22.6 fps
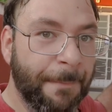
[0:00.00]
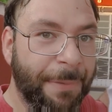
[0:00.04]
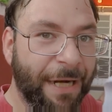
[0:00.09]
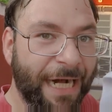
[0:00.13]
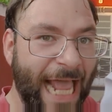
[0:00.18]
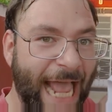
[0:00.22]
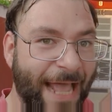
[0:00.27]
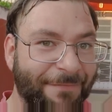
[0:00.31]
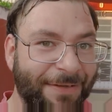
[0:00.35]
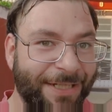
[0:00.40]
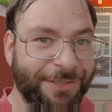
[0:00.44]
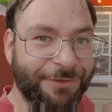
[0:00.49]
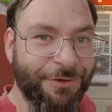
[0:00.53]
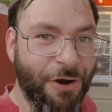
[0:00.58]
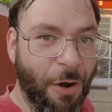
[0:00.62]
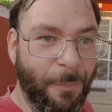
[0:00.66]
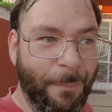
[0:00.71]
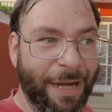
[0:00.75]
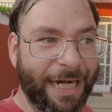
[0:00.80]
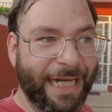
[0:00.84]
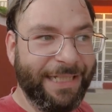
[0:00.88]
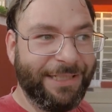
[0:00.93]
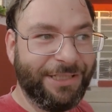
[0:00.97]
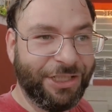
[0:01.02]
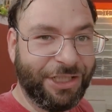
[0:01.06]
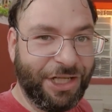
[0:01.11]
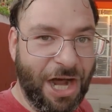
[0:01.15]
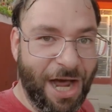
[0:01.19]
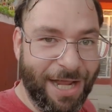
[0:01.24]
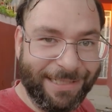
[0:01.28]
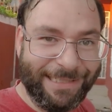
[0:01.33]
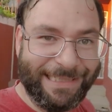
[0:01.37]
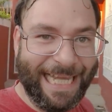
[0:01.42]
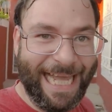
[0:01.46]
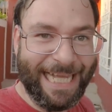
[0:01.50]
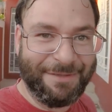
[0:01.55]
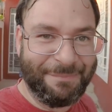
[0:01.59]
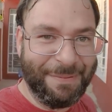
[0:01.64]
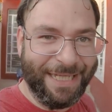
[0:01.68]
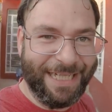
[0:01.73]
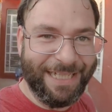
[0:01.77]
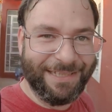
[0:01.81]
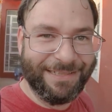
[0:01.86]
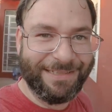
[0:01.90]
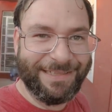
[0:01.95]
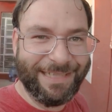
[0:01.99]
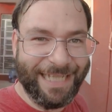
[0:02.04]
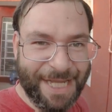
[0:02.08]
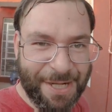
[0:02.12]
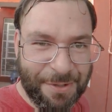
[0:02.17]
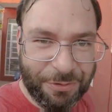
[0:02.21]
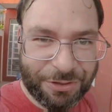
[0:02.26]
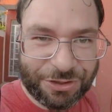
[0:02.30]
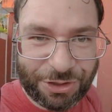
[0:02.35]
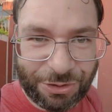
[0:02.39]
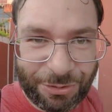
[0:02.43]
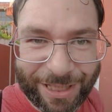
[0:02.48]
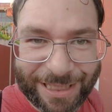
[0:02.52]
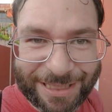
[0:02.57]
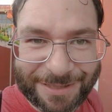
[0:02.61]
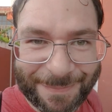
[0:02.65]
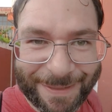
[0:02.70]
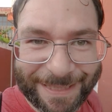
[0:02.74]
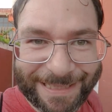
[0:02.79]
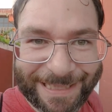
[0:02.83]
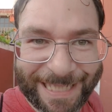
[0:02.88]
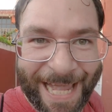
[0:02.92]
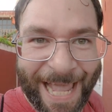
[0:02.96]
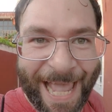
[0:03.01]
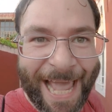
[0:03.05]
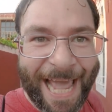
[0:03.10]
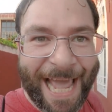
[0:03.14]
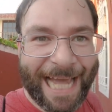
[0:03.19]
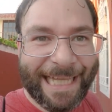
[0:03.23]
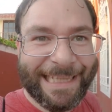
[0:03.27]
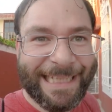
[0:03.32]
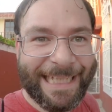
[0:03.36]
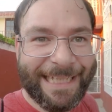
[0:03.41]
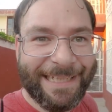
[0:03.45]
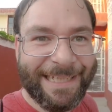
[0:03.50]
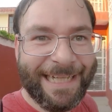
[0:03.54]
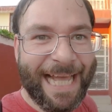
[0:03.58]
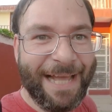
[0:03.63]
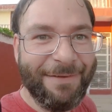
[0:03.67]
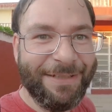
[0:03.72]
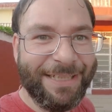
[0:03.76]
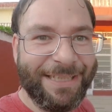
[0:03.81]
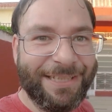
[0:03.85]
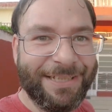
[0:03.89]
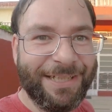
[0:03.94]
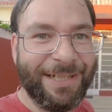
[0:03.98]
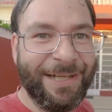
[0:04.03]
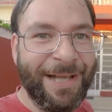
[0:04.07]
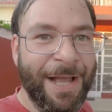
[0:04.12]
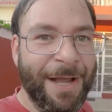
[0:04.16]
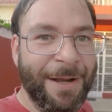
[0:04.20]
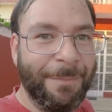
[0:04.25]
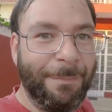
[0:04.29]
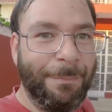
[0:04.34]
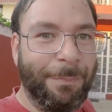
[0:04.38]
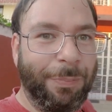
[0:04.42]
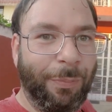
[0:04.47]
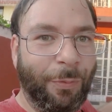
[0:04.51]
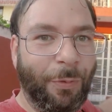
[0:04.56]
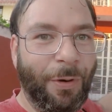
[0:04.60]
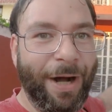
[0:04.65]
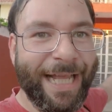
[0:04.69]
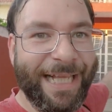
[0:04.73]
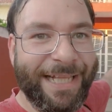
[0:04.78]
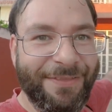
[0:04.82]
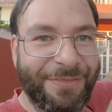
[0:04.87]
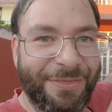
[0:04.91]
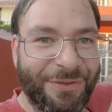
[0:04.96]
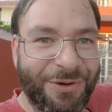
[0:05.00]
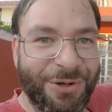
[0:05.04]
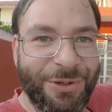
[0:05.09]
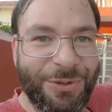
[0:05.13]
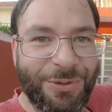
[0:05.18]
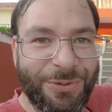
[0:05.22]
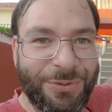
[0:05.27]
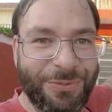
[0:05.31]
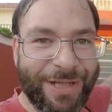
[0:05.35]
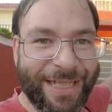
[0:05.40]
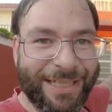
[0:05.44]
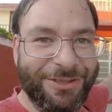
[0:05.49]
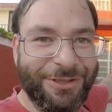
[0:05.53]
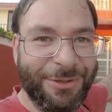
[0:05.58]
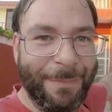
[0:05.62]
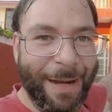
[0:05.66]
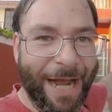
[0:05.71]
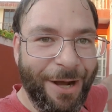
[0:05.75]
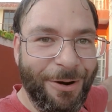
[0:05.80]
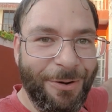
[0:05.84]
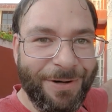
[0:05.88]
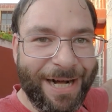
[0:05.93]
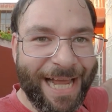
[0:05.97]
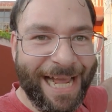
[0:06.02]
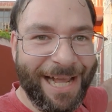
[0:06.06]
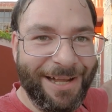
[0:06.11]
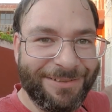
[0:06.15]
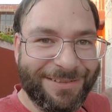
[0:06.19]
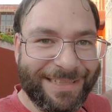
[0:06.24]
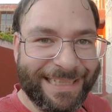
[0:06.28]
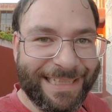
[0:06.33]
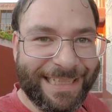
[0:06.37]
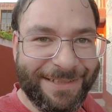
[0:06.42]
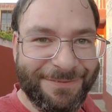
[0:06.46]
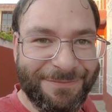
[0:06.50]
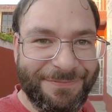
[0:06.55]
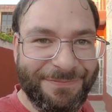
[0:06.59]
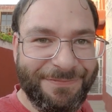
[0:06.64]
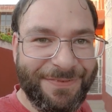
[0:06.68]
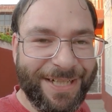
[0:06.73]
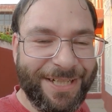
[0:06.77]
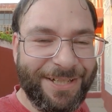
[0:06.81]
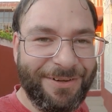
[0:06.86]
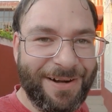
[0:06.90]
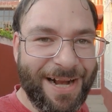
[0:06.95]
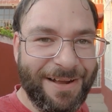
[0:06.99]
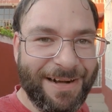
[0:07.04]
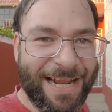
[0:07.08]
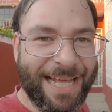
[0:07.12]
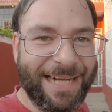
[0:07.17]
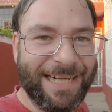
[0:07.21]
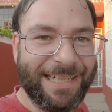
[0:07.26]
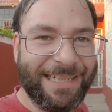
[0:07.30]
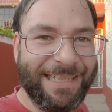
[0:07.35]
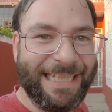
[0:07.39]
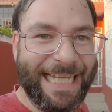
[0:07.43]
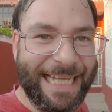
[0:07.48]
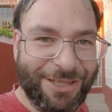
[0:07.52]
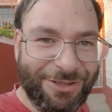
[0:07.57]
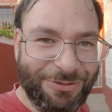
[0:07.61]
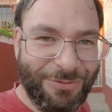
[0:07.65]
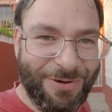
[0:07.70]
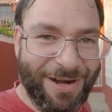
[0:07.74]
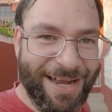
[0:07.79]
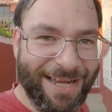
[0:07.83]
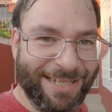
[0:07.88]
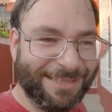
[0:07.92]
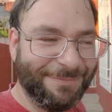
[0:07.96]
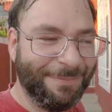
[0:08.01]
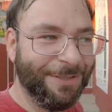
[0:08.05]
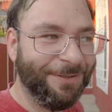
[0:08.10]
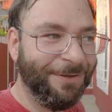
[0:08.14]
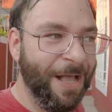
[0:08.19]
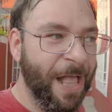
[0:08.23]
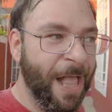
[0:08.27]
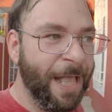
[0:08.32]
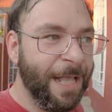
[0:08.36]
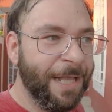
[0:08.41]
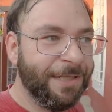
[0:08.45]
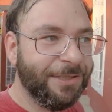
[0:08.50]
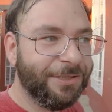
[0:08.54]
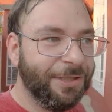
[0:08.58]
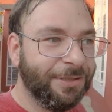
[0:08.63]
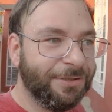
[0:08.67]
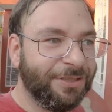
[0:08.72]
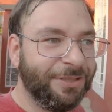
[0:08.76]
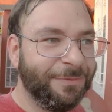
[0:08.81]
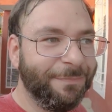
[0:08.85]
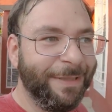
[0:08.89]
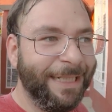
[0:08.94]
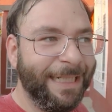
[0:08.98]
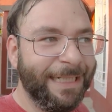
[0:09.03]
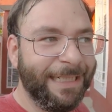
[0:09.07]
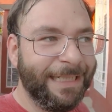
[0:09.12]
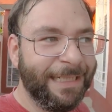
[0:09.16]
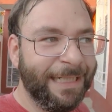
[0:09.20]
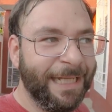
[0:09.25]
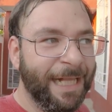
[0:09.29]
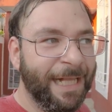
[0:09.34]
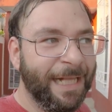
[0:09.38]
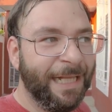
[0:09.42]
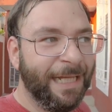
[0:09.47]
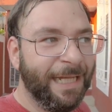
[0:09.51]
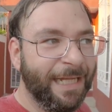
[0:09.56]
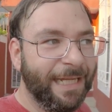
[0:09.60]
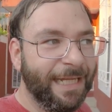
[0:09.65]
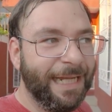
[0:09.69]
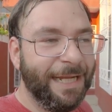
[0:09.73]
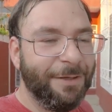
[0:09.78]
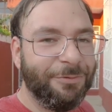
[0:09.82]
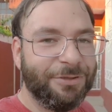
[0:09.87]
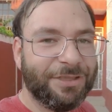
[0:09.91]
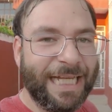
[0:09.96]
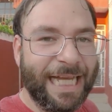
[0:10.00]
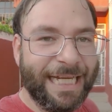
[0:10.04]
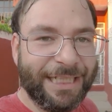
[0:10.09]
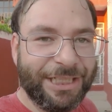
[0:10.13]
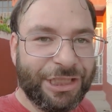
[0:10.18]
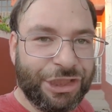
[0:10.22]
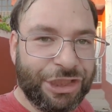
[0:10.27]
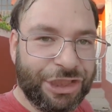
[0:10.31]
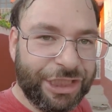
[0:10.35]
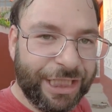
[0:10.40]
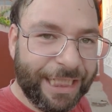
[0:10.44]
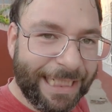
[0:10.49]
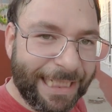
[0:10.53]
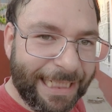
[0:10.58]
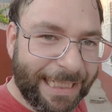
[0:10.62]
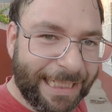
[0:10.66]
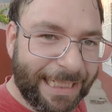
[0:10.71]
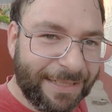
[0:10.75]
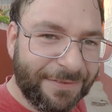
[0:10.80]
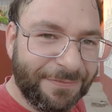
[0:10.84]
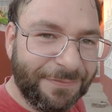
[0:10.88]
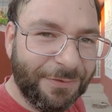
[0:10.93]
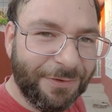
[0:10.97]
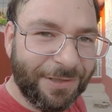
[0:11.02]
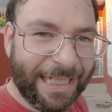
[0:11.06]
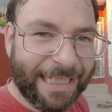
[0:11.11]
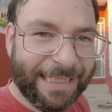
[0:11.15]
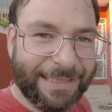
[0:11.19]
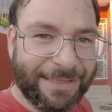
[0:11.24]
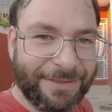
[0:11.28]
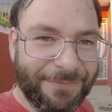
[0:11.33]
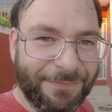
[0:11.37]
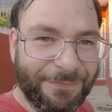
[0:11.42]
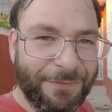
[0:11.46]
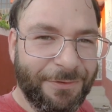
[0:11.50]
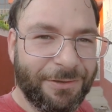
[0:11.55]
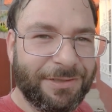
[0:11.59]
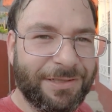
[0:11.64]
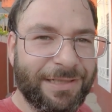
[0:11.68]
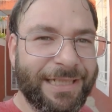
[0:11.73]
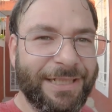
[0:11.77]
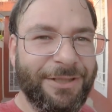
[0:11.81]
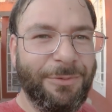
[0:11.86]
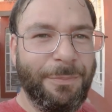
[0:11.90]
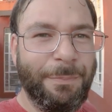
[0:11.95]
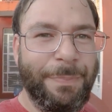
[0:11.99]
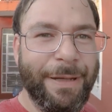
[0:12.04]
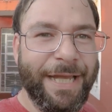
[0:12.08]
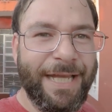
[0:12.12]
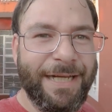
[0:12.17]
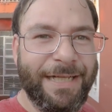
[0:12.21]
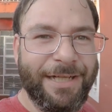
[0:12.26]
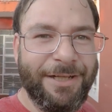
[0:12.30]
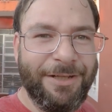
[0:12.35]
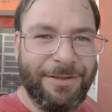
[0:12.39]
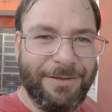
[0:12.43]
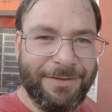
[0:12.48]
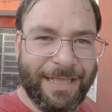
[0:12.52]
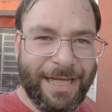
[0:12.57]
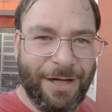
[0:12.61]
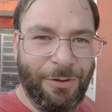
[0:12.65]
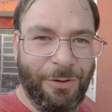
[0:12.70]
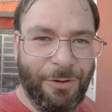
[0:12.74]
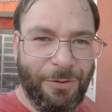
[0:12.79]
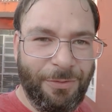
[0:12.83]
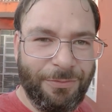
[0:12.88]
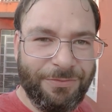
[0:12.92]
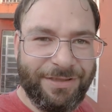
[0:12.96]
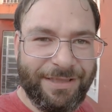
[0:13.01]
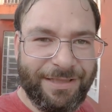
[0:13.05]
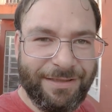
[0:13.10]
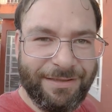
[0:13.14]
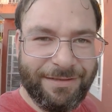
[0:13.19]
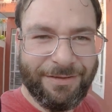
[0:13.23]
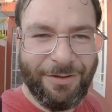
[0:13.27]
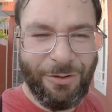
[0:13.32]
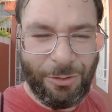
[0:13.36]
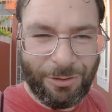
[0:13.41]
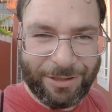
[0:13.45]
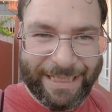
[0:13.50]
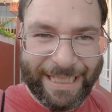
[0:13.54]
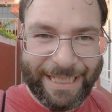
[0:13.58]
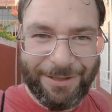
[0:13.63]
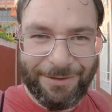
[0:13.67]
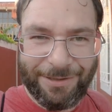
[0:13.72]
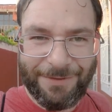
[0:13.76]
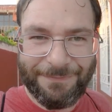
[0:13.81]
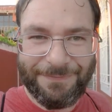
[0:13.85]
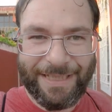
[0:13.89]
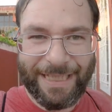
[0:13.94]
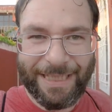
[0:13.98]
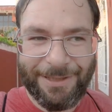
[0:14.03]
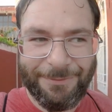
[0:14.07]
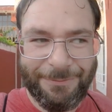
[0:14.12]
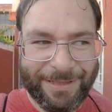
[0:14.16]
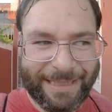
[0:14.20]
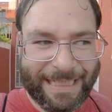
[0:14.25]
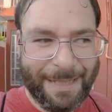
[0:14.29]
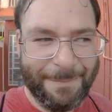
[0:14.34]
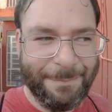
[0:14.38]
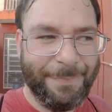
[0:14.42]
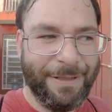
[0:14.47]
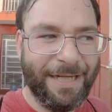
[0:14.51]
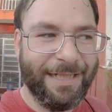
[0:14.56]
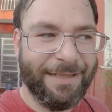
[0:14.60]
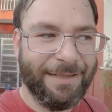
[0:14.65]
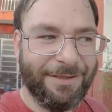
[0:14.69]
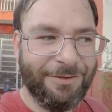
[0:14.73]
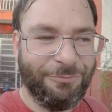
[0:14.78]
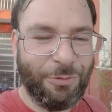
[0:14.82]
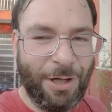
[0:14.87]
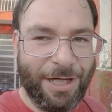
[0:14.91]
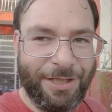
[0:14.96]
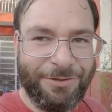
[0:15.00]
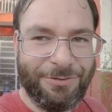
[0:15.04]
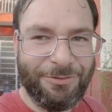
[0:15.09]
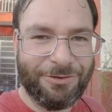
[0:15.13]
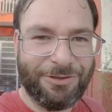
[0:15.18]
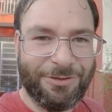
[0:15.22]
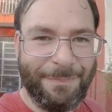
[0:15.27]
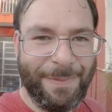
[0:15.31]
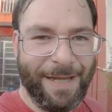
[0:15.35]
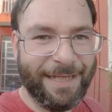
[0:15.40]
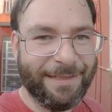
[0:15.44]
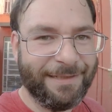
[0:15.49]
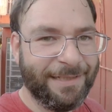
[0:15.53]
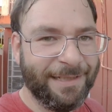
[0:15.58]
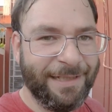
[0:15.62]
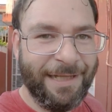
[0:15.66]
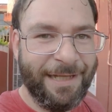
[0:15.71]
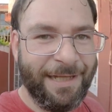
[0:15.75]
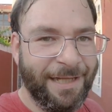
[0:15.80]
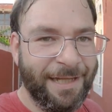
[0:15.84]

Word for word: but having nobody to contact because it was Christmas, and then having to break through into my own house and then figure out how to get to a hospital. So to me, it was kind of shitty for like the first little bit, you know, the whole ordeal of dealing with that. But in retrospect,